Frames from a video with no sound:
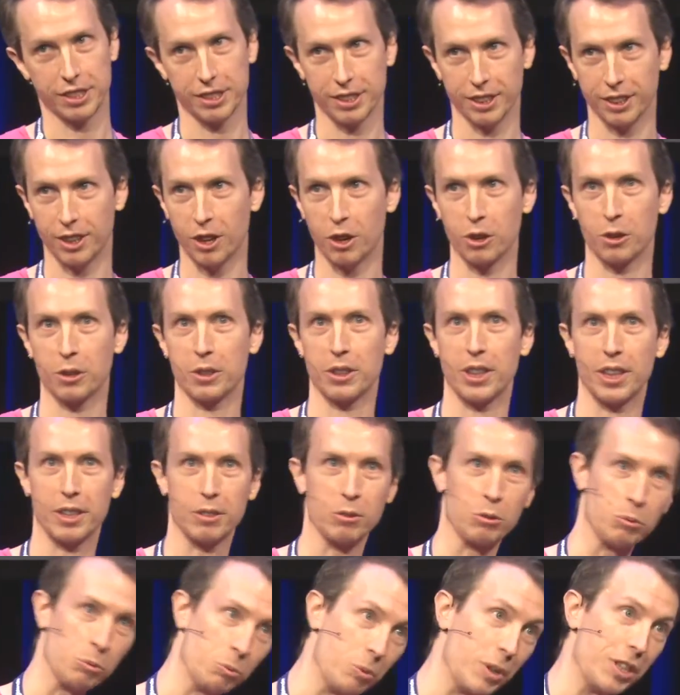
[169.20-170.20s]
is along
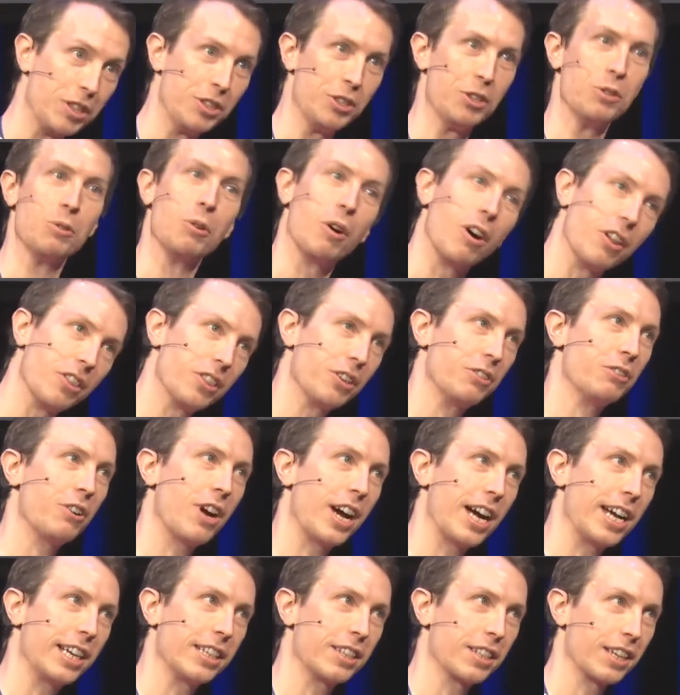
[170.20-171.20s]
with you on the
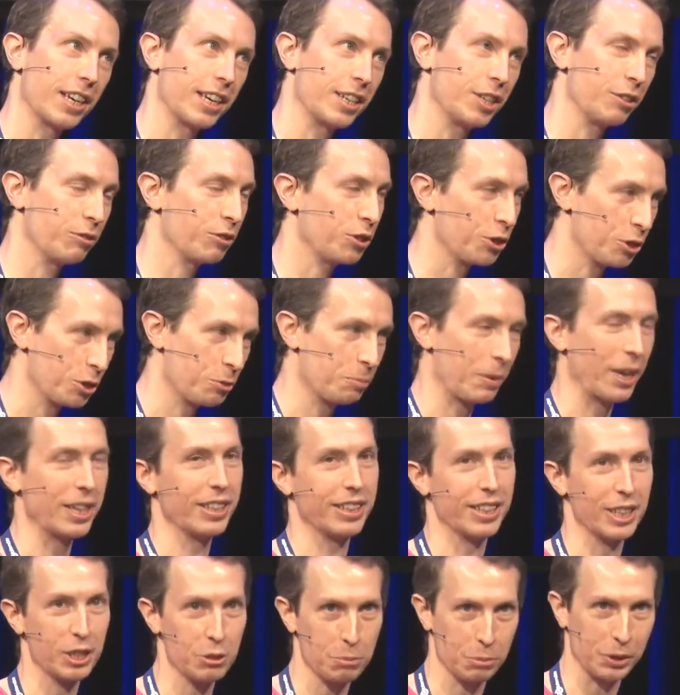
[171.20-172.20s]
ride to kind of
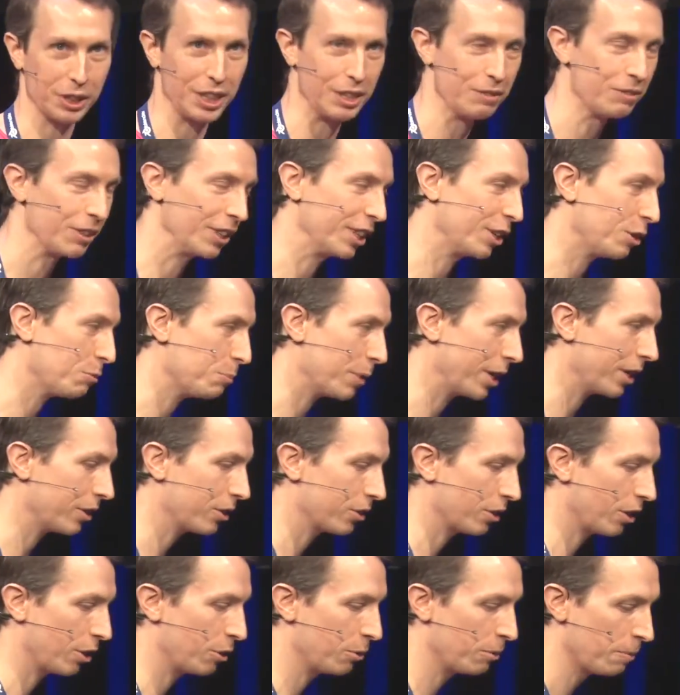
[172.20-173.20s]
suspend disbelief a little bit.
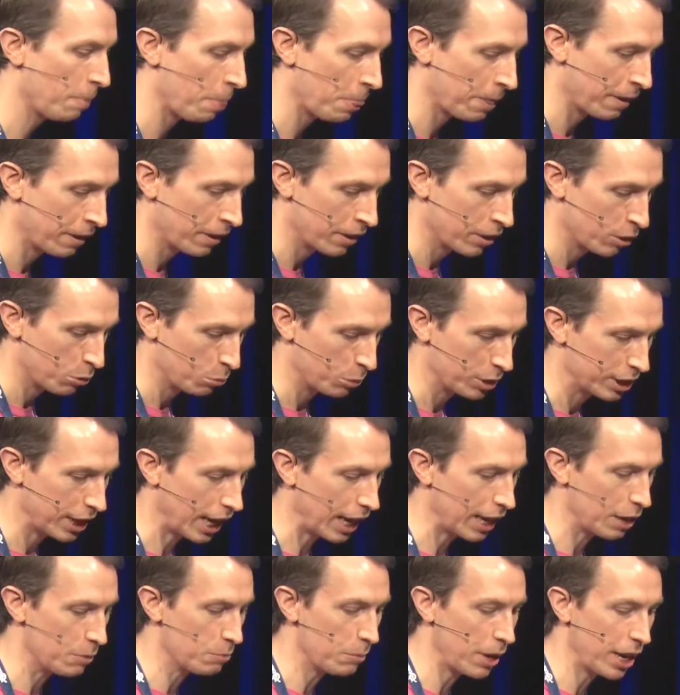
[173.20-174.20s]
So with
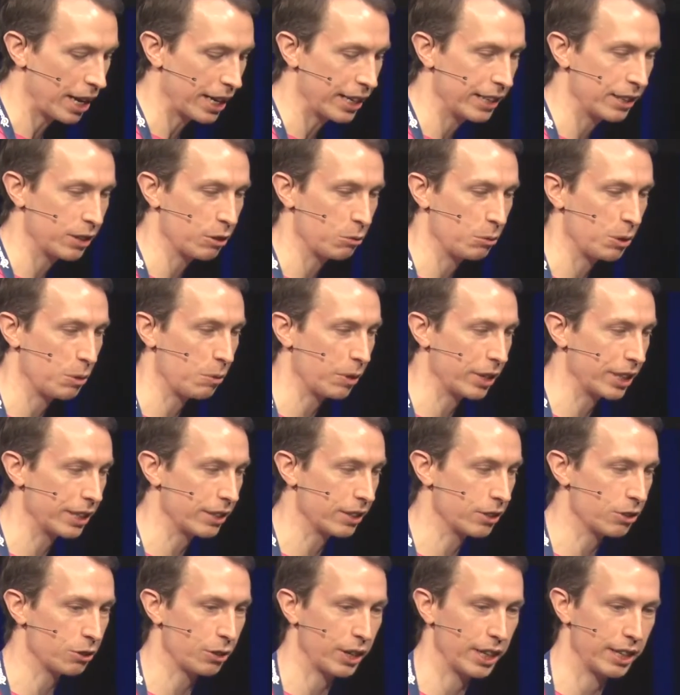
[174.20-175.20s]
that in mind, we wanted
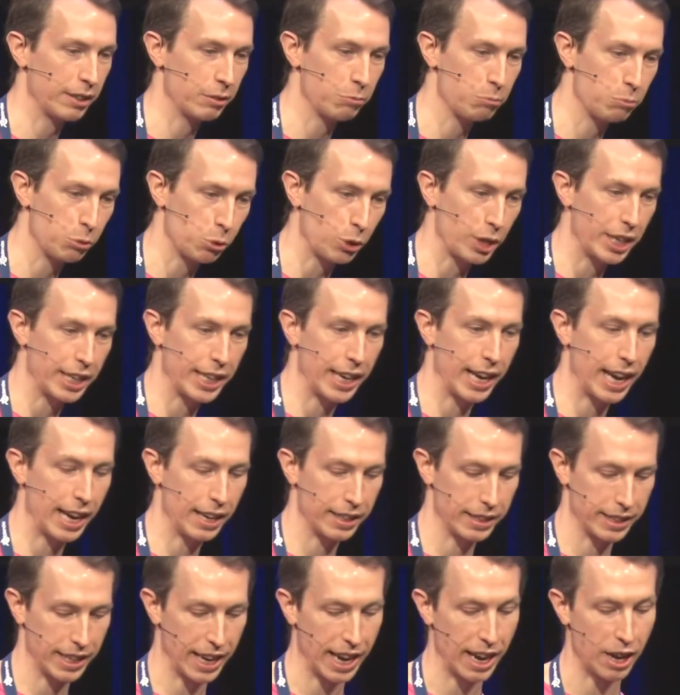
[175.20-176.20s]
to try and break
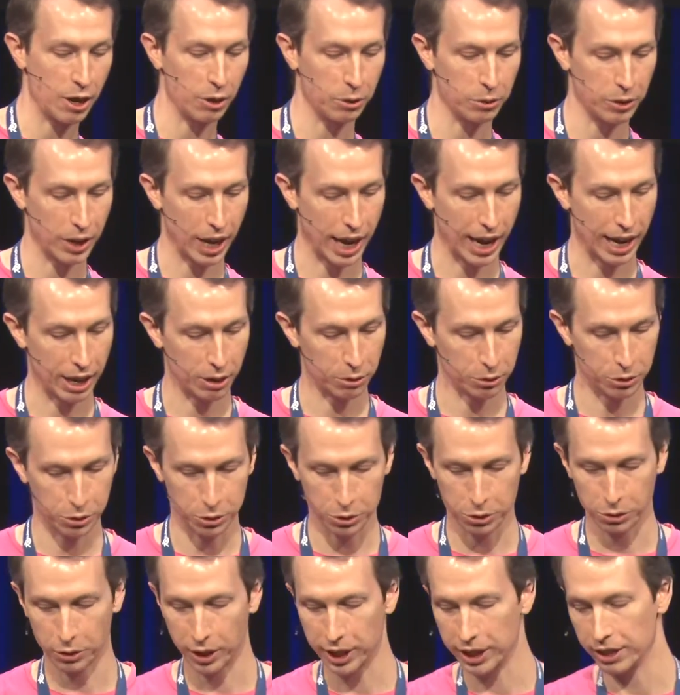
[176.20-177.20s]
down how to
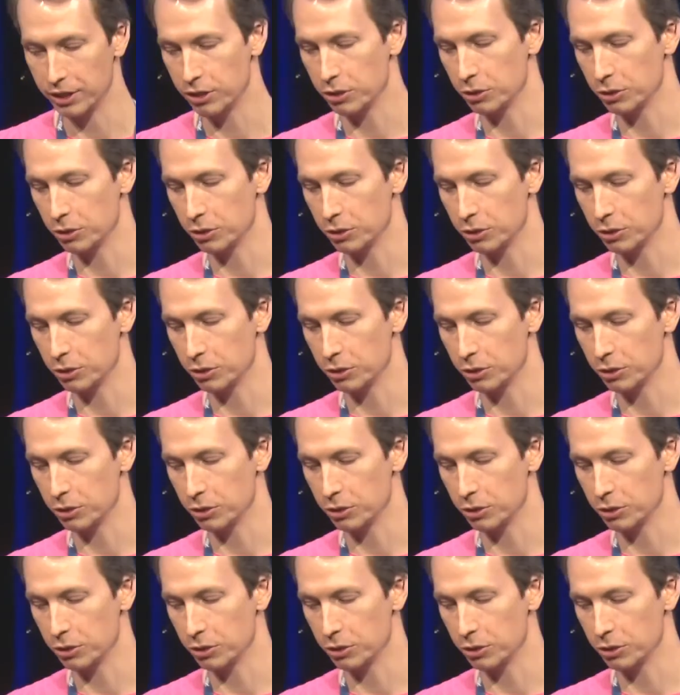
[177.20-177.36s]
try and